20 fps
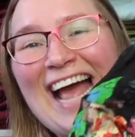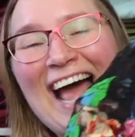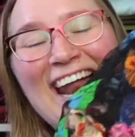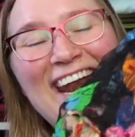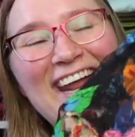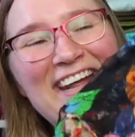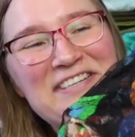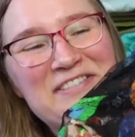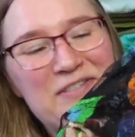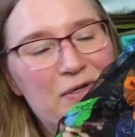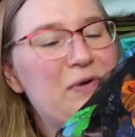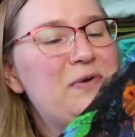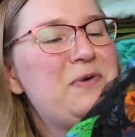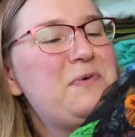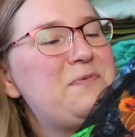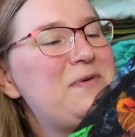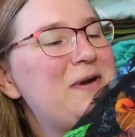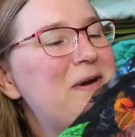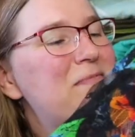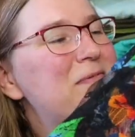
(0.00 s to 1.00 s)
and I don't know
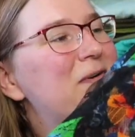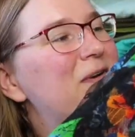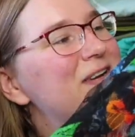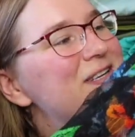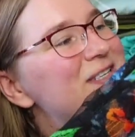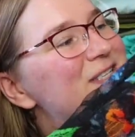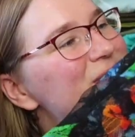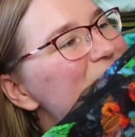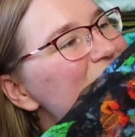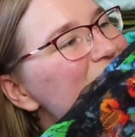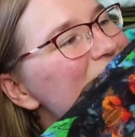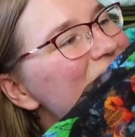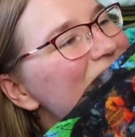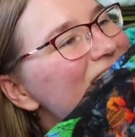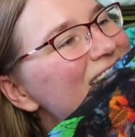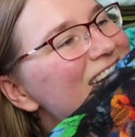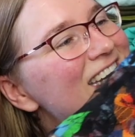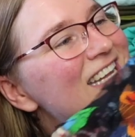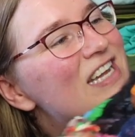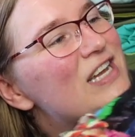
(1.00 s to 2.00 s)
what I'm going to do with
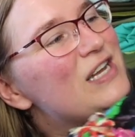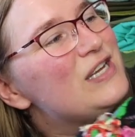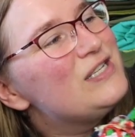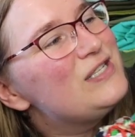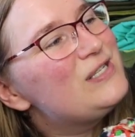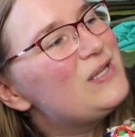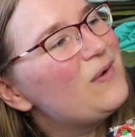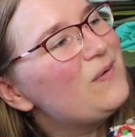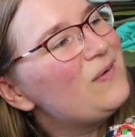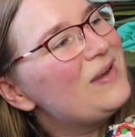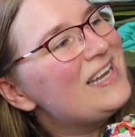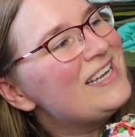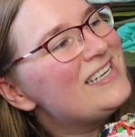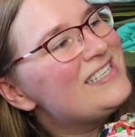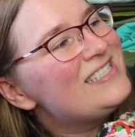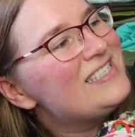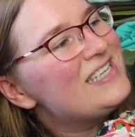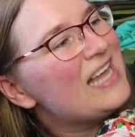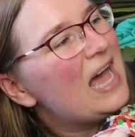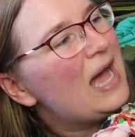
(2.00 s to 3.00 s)
it. So
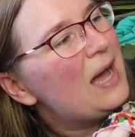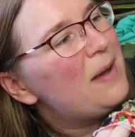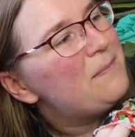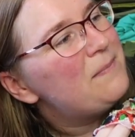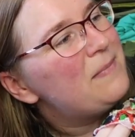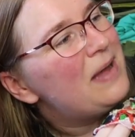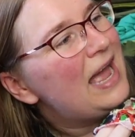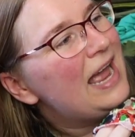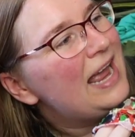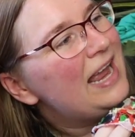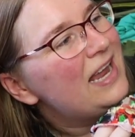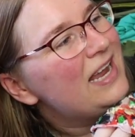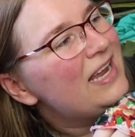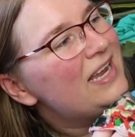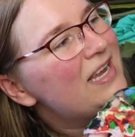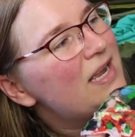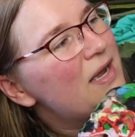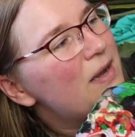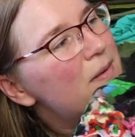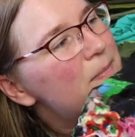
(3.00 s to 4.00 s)
it's
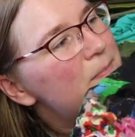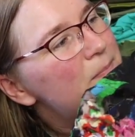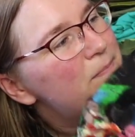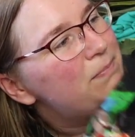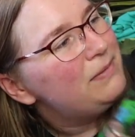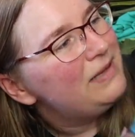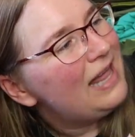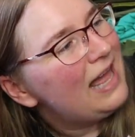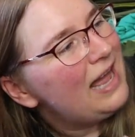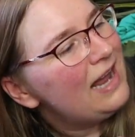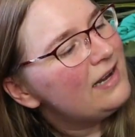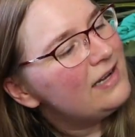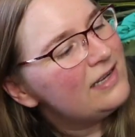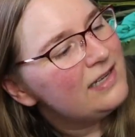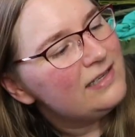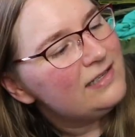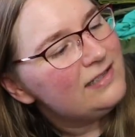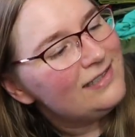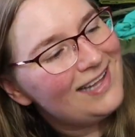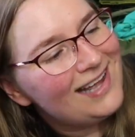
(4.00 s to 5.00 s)
a black
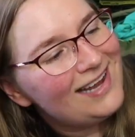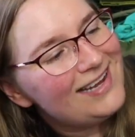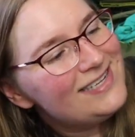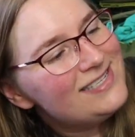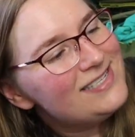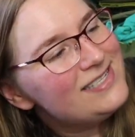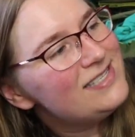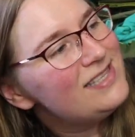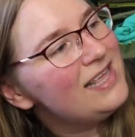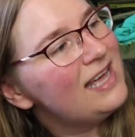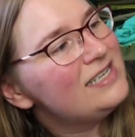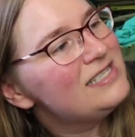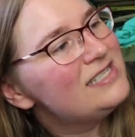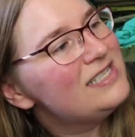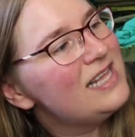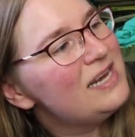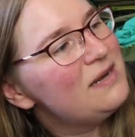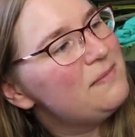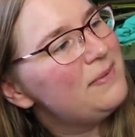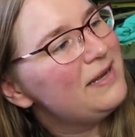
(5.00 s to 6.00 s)
lace that's
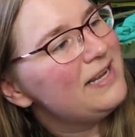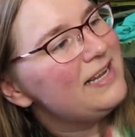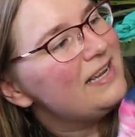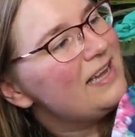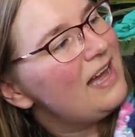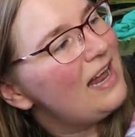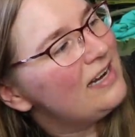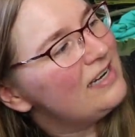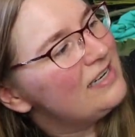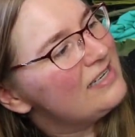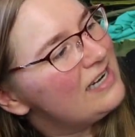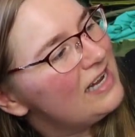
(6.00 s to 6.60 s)
then been colored